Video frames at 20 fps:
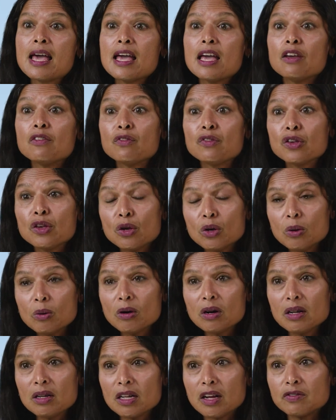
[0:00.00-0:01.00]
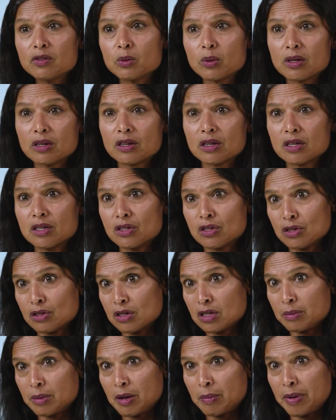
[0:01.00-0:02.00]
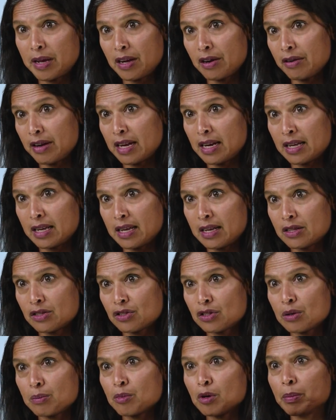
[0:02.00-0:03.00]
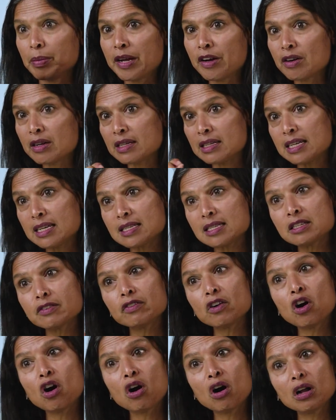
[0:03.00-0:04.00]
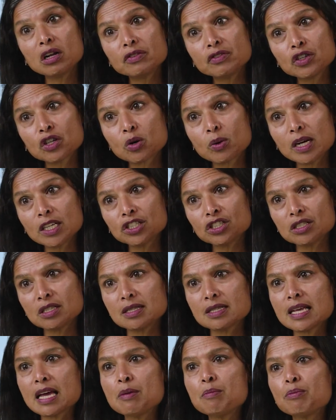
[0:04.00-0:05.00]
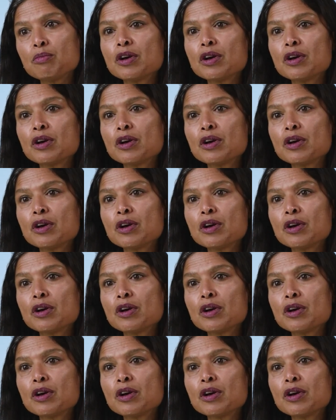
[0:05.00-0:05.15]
If you or a loved one are concerned about pancreatic cancer, prepare a list of all of your questions and